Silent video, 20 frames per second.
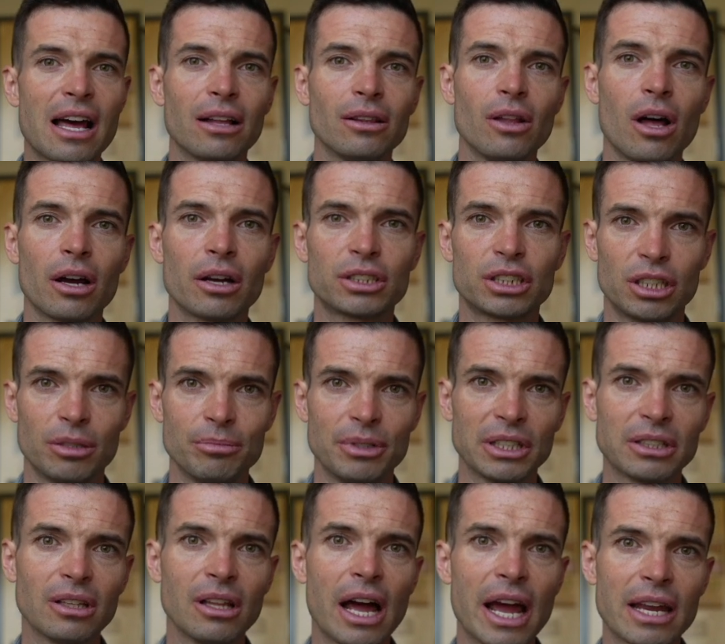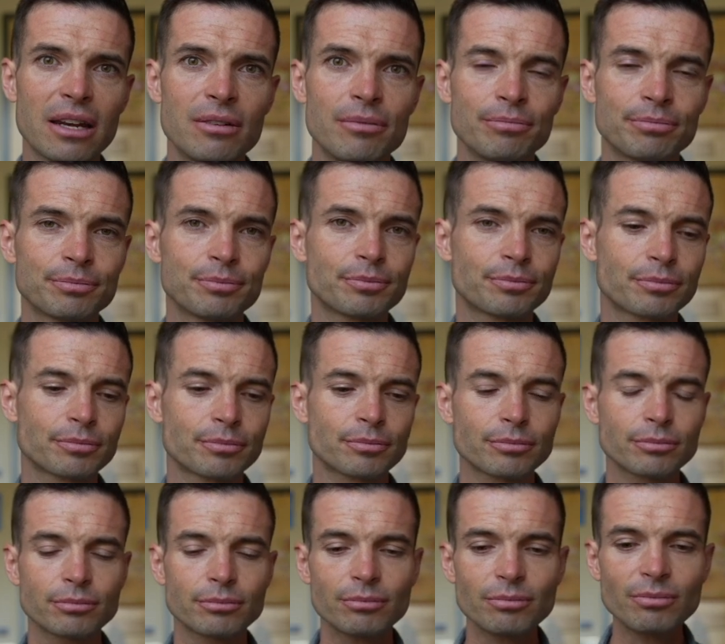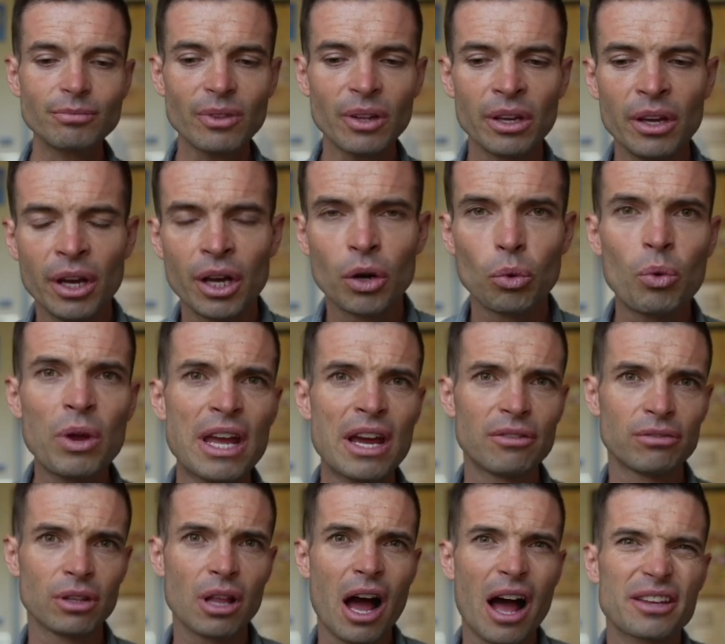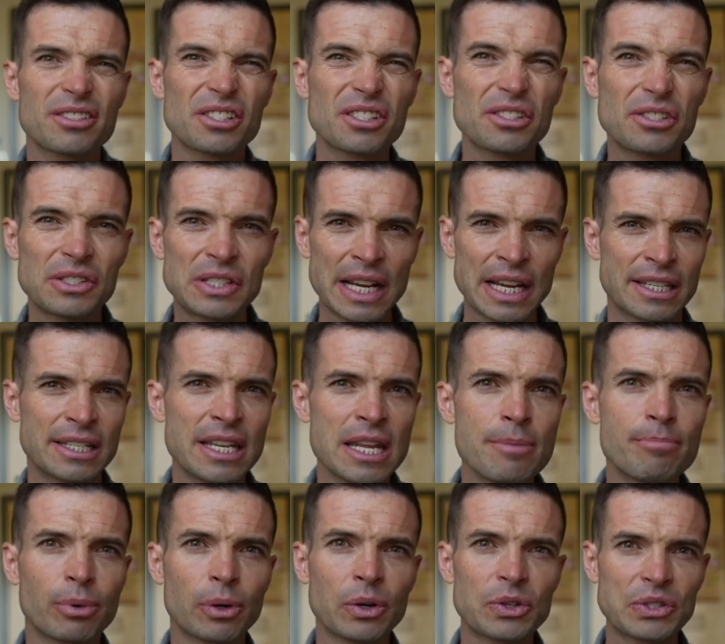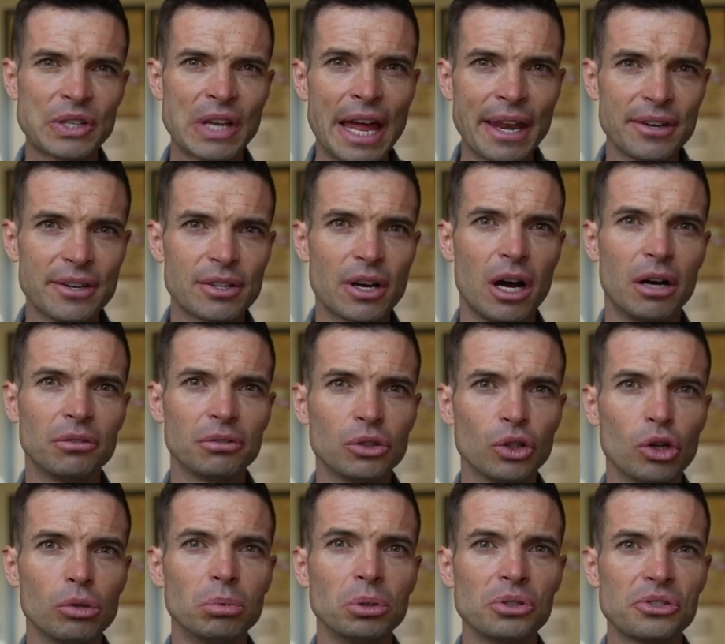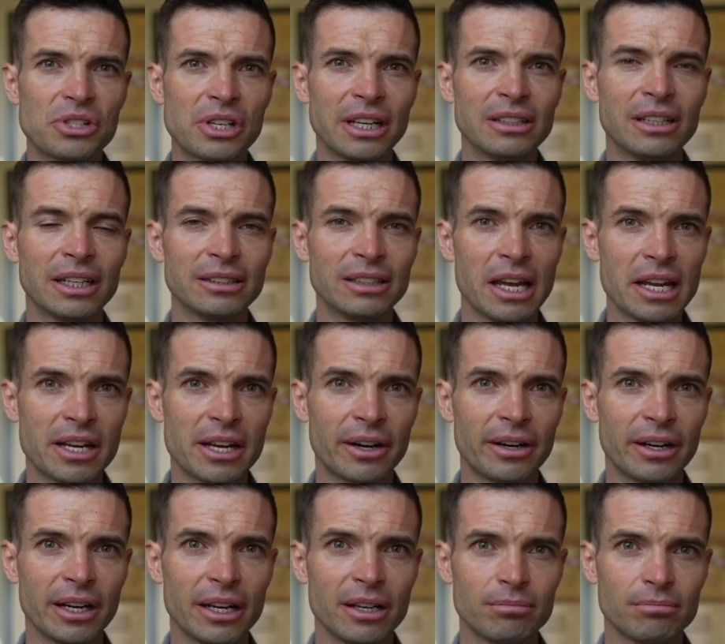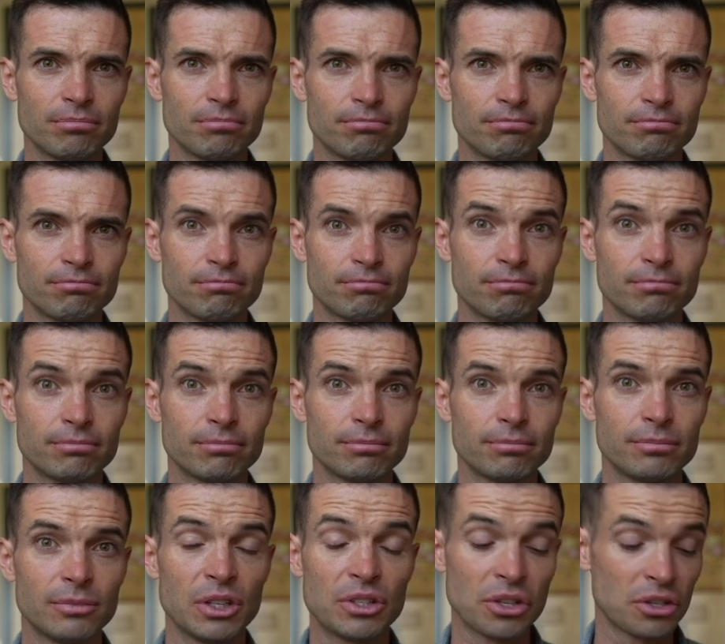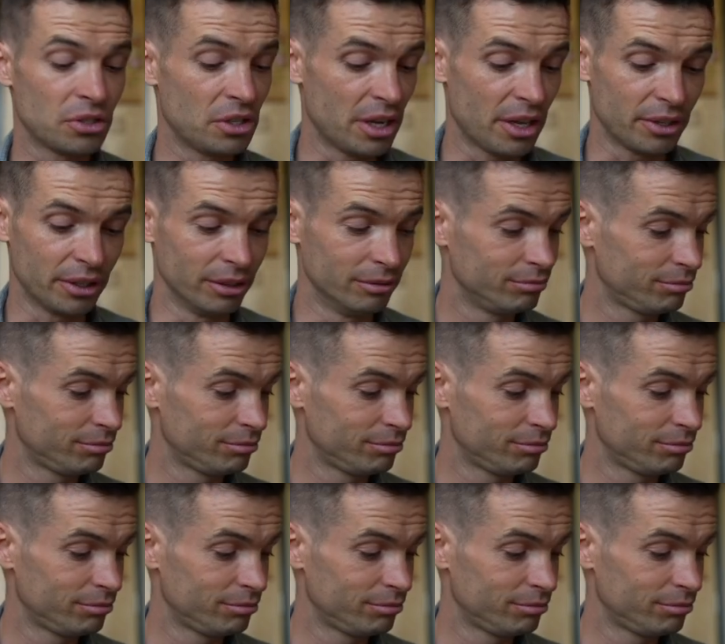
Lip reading: long-term decline. We have lost 60% of global saline lake area. This is another,